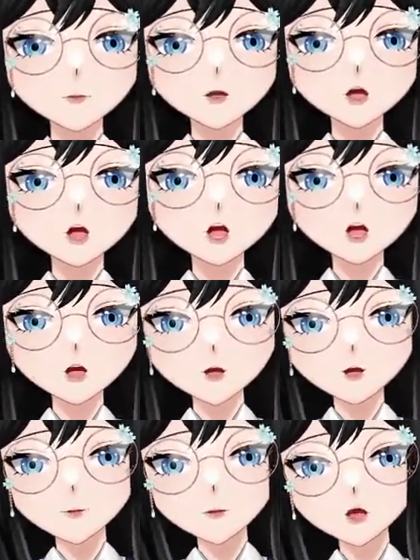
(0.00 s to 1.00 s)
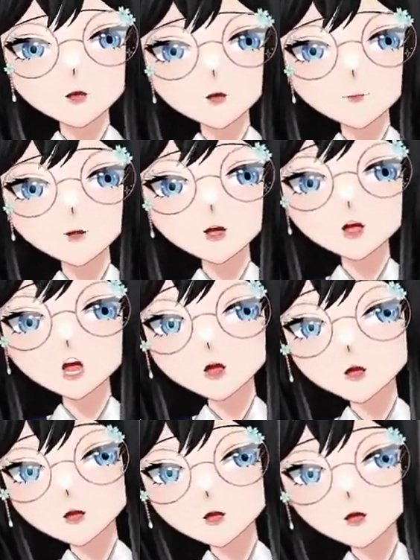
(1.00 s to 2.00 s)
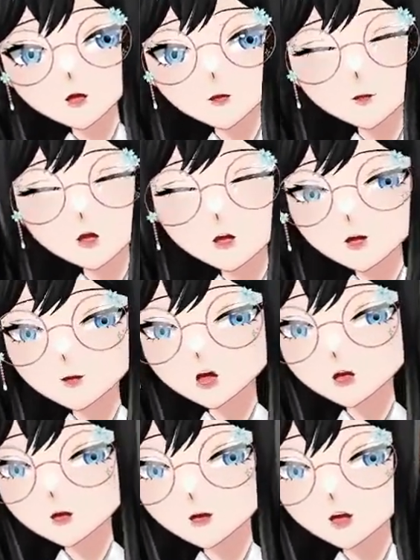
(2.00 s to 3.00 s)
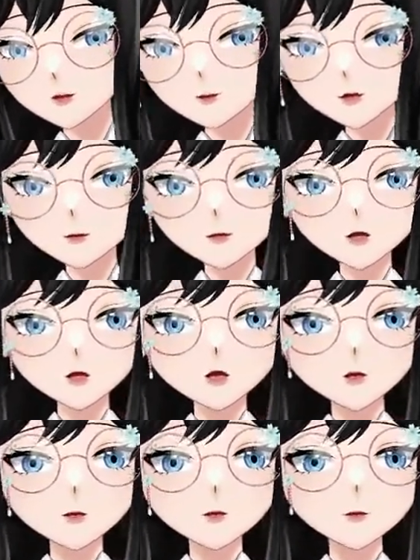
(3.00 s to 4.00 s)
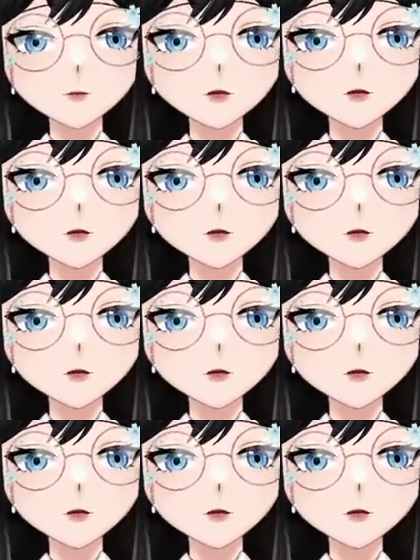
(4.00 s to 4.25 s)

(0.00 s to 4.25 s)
is composed of 6 transmembrane proteins called